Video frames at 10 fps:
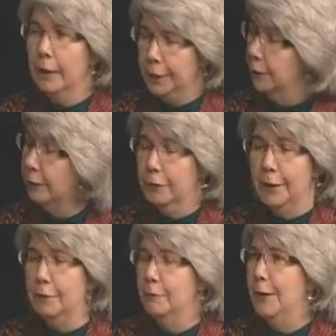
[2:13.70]
Later, after
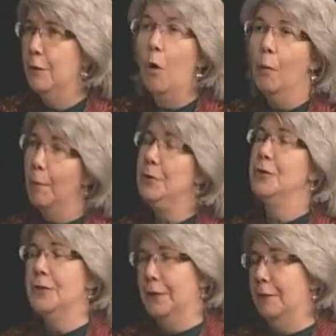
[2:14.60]
I'd read a whole bunch
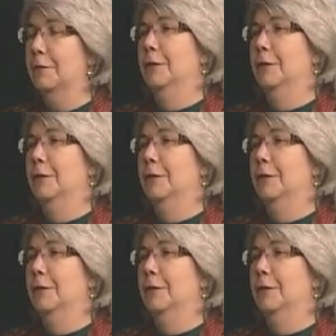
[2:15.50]
of stuff.